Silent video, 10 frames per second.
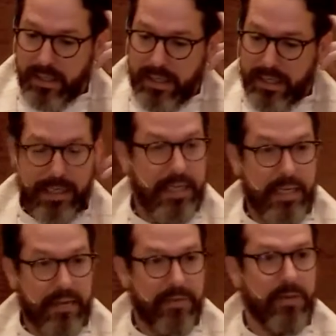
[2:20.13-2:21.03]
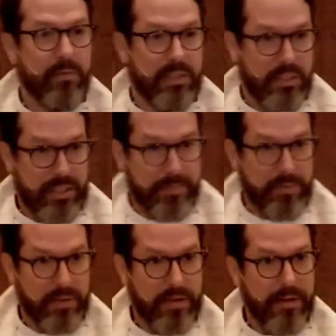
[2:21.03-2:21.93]
King David was a
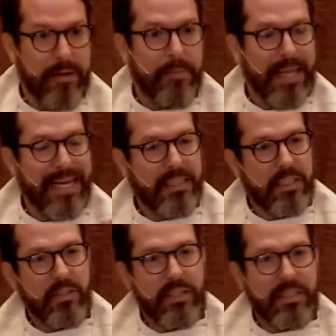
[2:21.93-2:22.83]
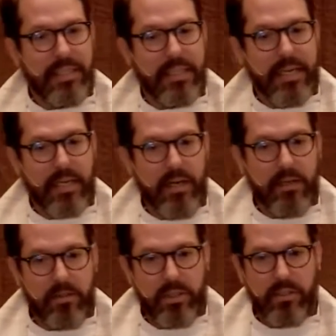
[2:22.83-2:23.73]
shepherd. And it's interesting that
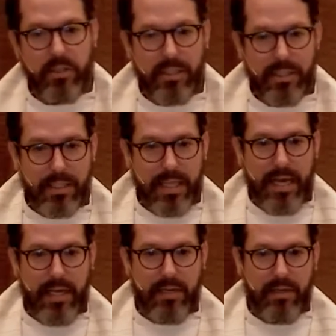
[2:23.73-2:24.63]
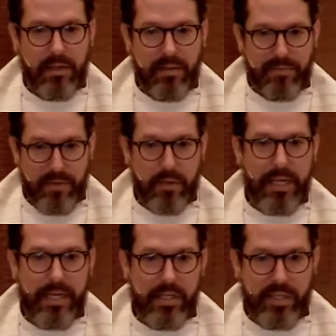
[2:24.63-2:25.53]
God chooses that
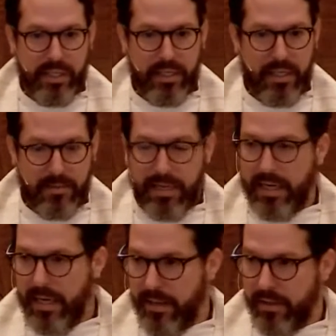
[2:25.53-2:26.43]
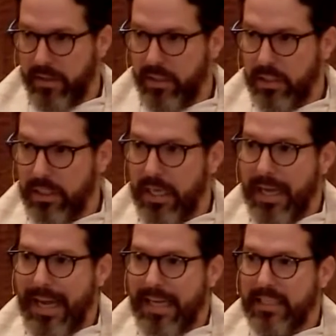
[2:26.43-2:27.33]
vocation, among others,
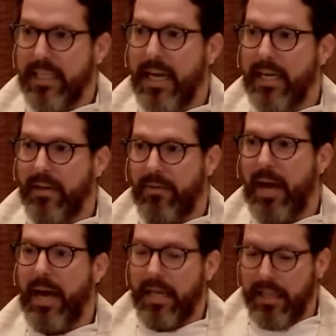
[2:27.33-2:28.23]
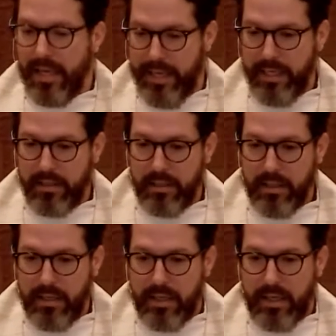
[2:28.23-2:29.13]
as a kind of highlight
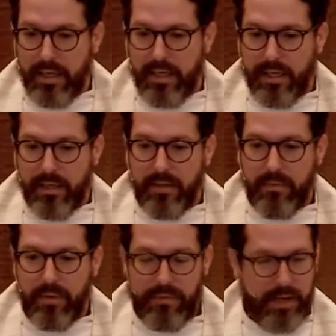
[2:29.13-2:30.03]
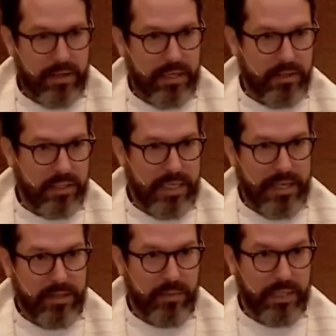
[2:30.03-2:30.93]
of how to
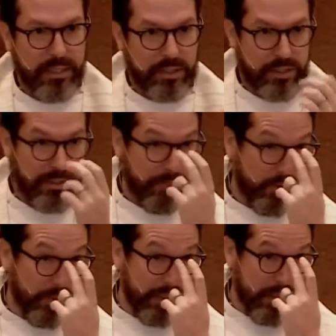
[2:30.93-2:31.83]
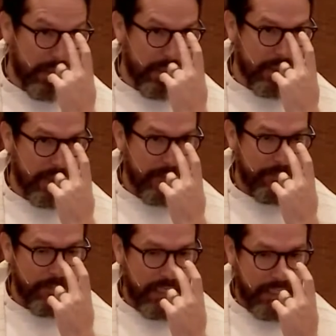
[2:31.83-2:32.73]
understand the relationship between God
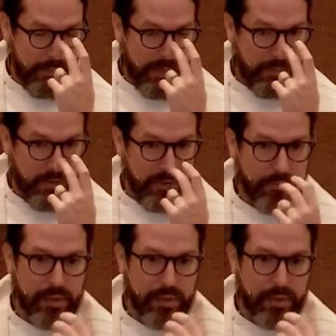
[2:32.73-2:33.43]
and the people.